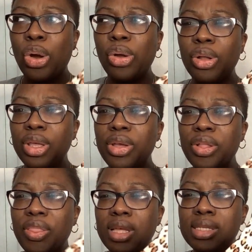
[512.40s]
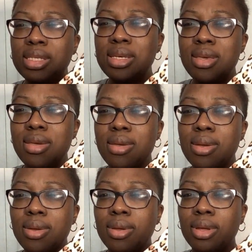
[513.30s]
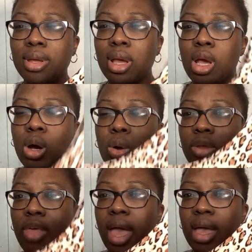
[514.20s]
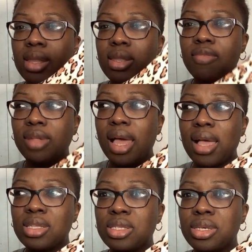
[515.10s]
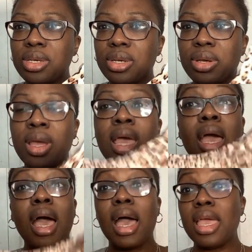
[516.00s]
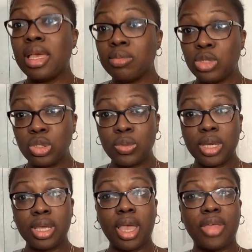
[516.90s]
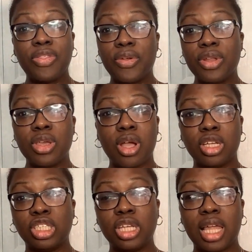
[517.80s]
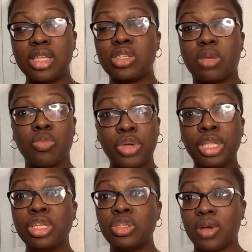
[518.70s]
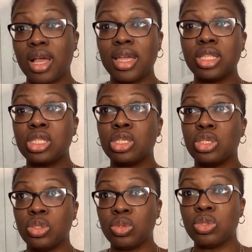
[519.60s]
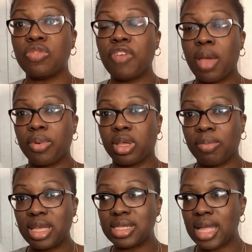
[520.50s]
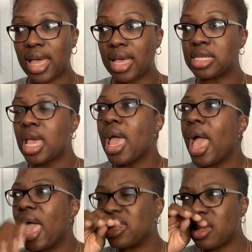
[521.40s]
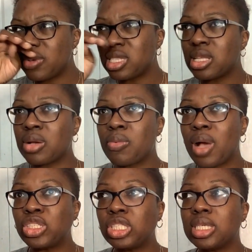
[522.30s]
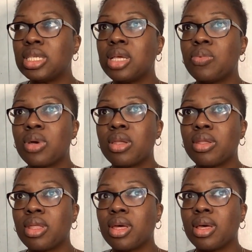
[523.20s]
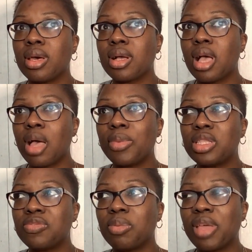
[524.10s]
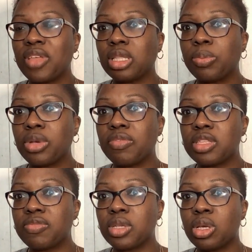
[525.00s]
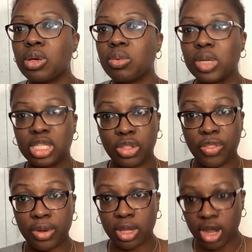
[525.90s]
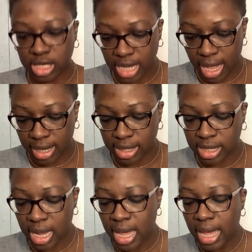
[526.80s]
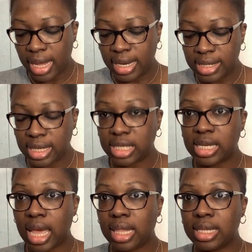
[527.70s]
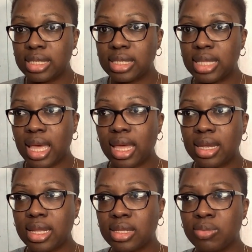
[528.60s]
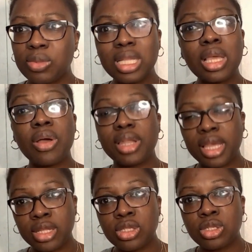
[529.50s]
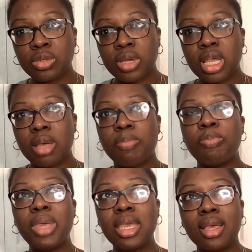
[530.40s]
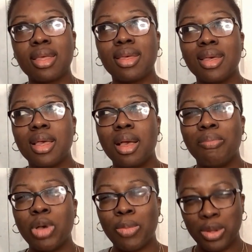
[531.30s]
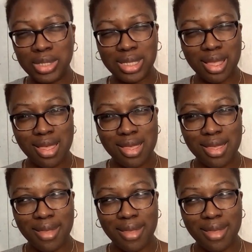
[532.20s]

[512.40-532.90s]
earlier this year or the end of last year. I am doing a 30-yard challenge, so I'm really trying to use fabric in my stash. And there was a question in one of the comments from, I think, the previous video, what is the 30-yard challenge? It is a challenge that is really on Instagram. Pink Mimosa,